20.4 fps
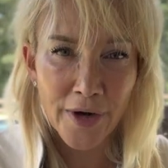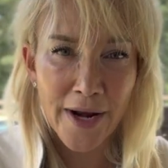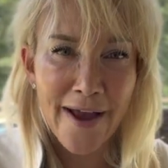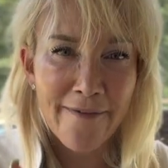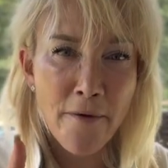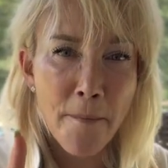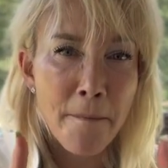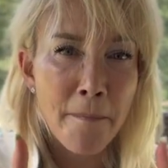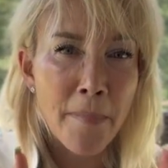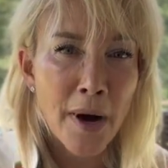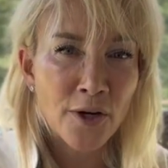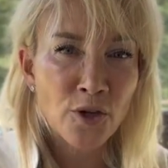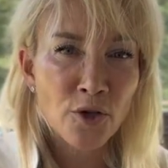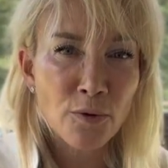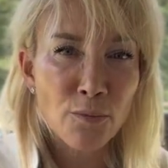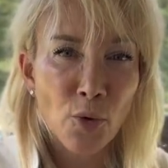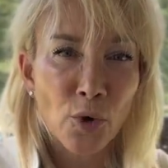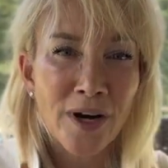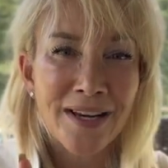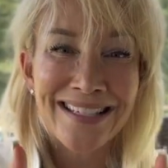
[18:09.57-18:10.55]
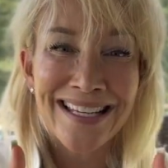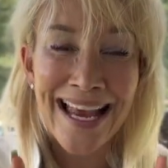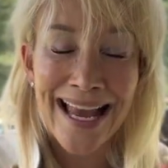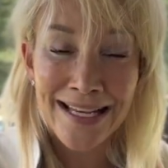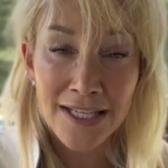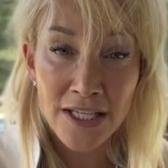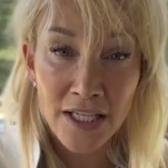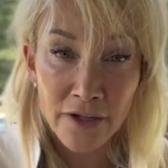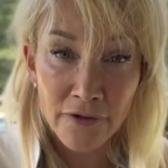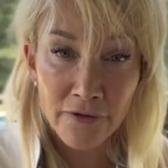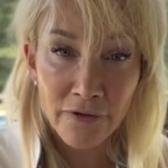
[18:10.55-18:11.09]
have a much more
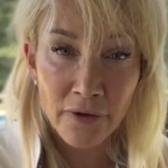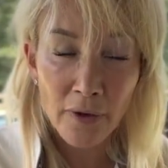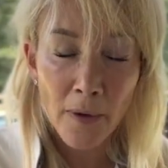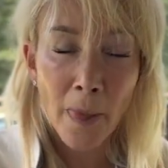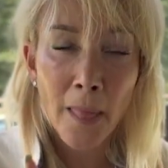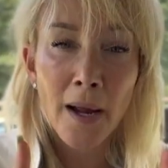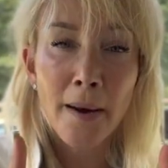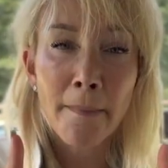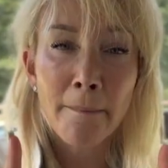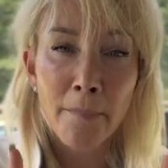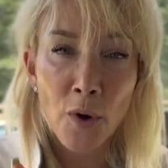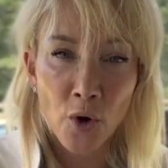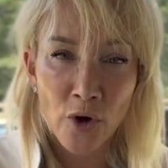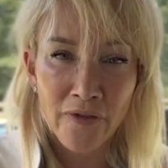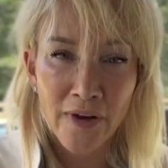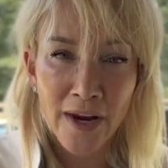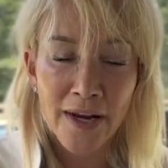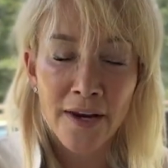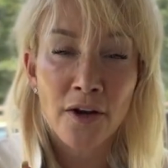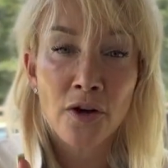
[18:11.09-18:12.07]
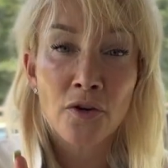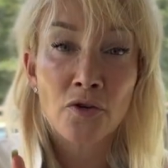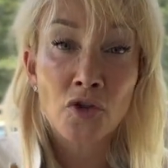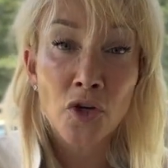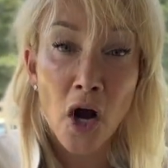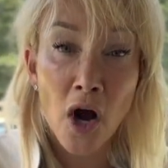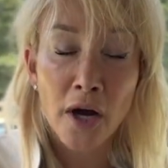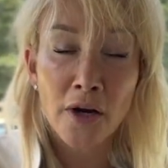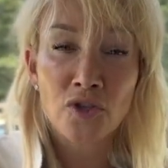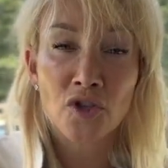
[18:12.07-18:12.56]
attentive, motivated dog.